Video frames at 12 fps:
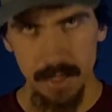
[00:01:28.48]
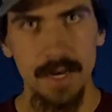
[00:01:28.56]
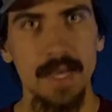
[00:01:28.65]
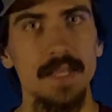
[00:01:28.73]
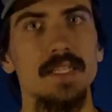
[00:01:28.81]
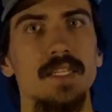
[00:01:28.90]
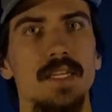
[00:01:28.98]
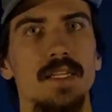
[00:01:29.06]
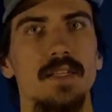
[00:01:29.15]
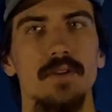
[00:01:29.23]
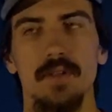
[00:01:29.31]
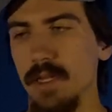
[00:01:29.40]
and it had this
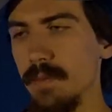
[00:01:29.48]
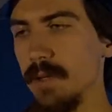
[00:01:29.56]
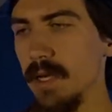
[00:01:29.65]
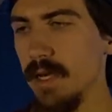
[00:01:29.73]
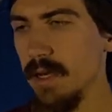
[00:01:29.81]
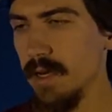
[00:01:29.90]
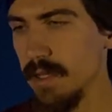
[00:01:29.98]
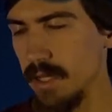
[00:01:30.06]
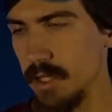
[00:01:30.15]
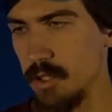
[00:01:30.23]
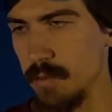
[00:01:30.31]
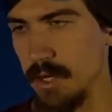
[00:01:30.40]
handy little clip that
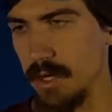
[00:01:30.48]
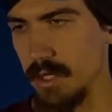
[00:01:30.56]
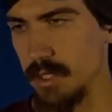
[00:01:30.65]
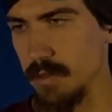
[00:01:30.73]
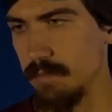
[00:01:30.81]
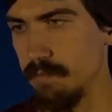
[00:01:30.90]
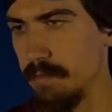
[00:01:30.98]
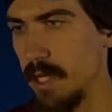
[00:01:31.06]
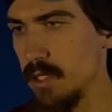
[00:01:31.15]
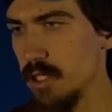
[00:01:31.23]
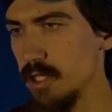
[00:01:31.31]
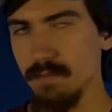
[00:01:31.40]
lets you put it onto
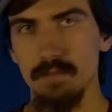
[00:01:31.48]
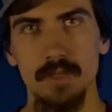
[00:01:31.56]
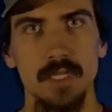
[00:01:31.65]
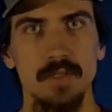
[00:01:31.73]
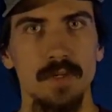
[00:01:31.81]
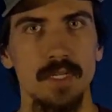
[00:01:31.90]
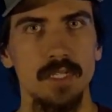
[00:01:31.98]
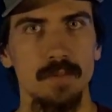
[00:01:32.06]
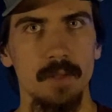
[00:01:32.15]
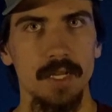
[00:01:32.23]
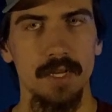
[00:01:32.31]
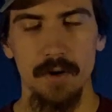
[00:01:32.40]
belts, chest rigs,
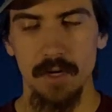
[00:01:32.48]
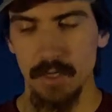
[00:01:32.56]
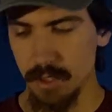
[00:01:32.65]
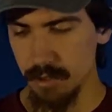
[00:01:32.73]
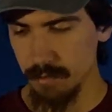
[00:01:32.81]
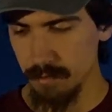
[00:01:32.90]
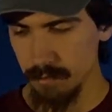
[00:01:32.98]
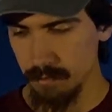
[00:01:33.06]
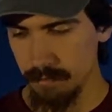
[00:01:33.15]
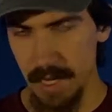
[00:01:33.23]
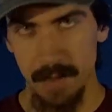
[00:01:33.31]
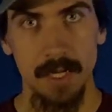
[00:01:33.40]
plate carriers,
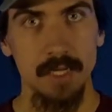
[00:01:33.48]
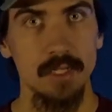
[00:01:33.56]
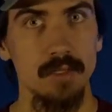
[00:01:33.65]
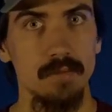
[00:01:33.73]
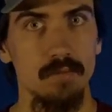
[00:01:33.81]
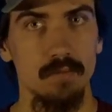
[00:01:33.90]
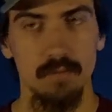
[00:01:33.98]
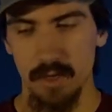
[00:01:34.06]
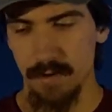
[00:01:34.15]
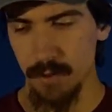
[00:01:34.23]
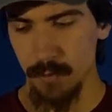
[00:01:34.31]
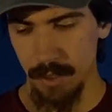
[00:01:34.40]
backpacks,
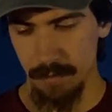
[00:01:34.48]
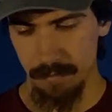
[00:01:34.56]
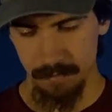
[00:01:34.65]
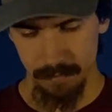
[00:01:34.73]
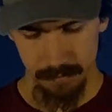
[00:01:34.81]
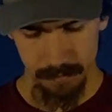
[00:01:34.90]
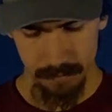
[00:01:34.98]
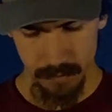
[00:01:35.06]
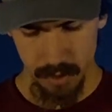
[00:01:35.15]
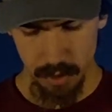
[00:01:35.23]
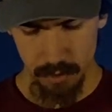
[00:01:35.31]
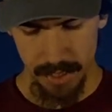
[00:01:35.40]
whatever you want,
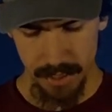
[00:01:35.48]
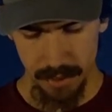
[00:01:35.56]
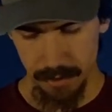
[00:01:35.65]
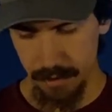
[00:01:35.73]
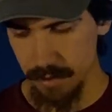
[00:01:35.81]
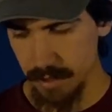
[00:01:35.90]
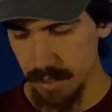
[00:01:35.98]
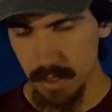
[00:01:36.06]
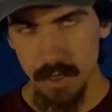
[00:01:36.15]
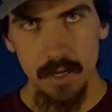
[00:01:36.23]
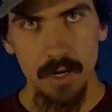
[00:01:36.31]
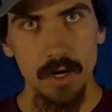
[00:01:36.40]
and drag your
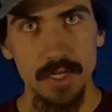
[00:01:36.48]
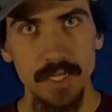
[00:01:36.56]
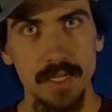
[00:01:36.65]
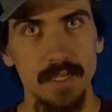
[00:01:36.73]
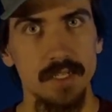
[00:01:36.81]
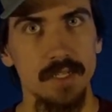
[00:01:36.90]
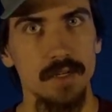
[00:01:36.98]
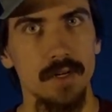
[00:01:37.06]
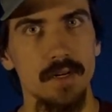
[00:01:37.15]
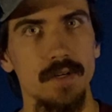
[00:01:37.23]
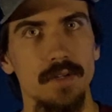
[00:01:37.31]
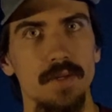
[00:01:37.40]
RTL
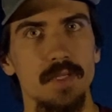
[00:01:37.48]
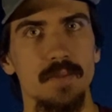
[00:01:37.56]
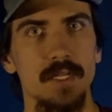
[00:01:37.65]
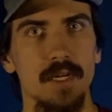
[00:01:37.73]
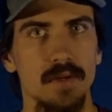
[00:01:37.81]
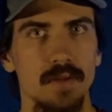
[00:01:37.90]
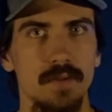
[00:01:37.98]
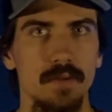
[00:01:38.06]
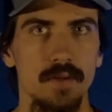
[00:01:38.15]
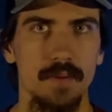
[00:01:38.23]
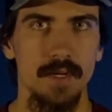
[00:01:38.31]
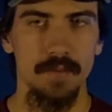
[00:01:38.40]
SDR USB dongle
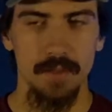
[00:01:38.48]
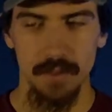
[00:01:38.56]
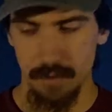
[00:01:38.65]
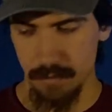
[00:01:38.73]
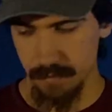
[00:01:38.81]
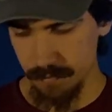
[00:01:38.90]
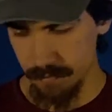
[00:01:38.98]
around with you.